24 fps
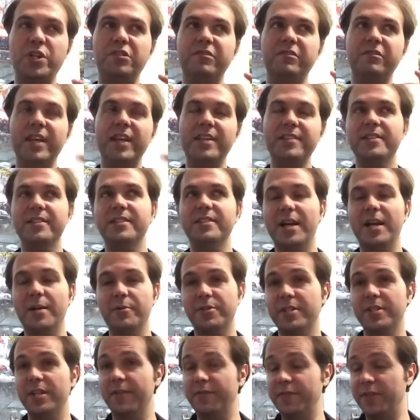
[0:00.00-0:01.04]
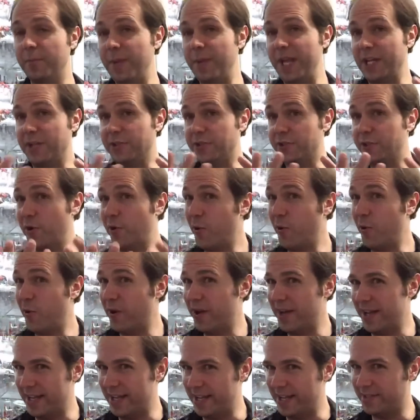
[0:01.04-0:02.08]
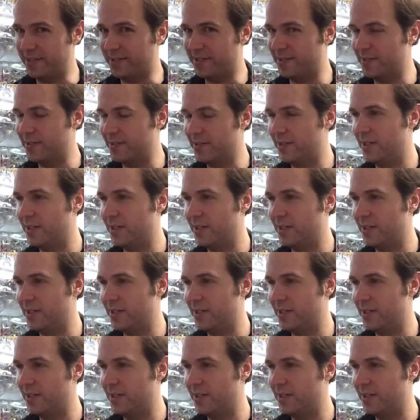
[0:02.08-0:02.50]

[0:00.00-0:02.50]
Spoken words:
you license out stuff to make toys,